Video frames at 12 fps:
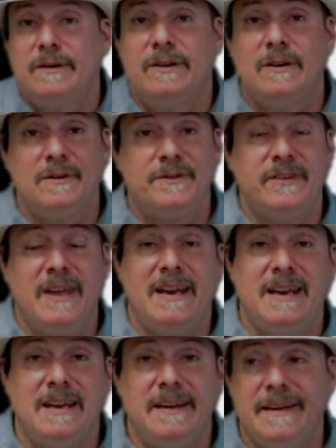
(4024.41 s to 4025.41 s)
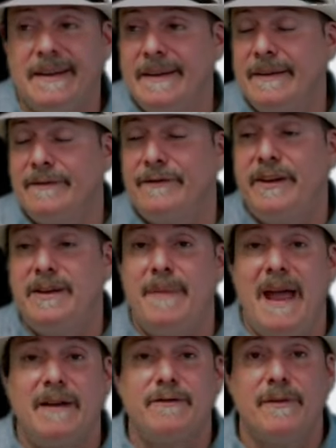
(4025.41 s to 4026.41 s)
You don't see any uh,
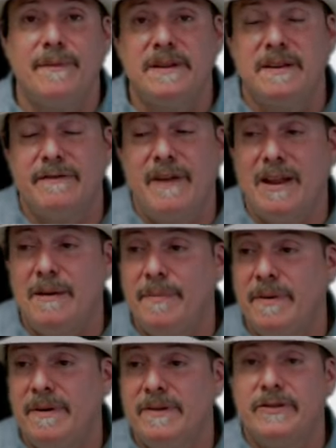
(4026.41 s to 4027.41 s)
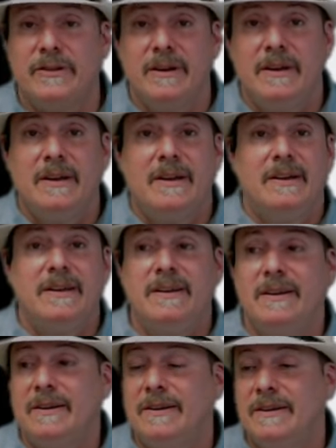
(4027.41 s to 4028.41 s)
feedback from the developers. You
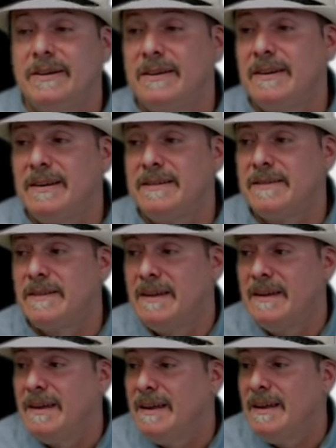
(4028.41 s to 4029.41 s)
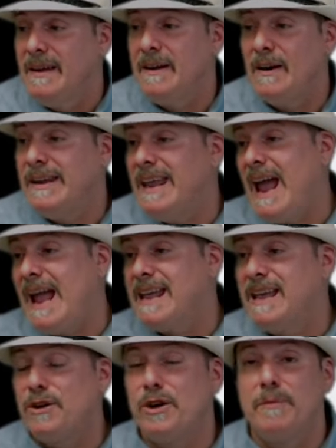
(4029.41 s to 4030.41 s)
know, it's you know, yeah, I
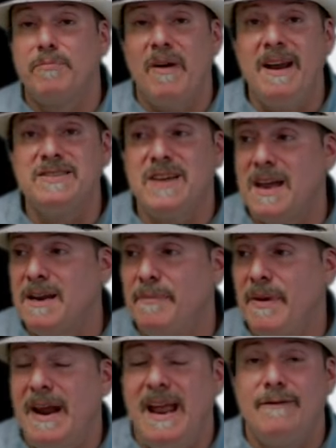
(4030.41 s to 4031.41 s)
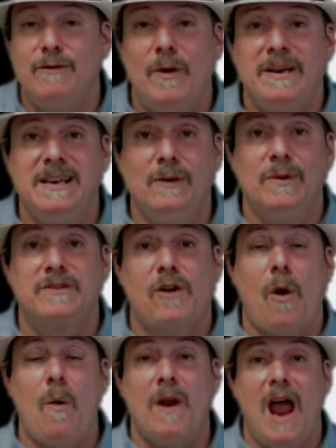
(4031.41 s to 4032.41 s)
can get a good price on it, but I have no idea what's
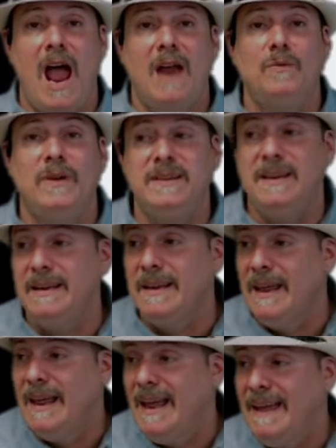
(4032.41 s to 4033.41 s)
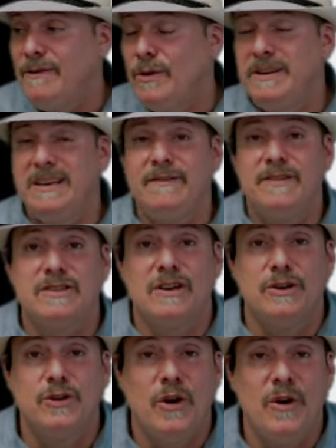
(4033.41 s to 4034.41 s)
going on with it. I have no idea if it's
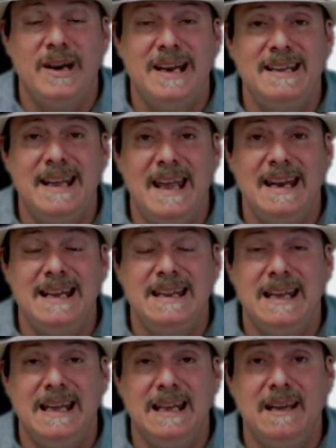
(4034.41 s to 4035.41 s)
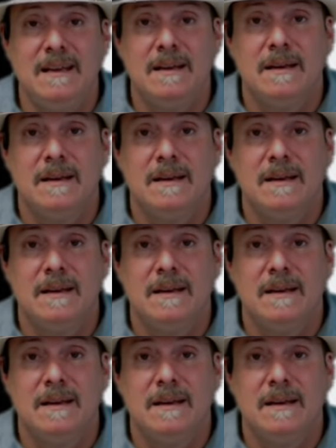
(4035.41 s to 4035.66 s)
going to turn into anything.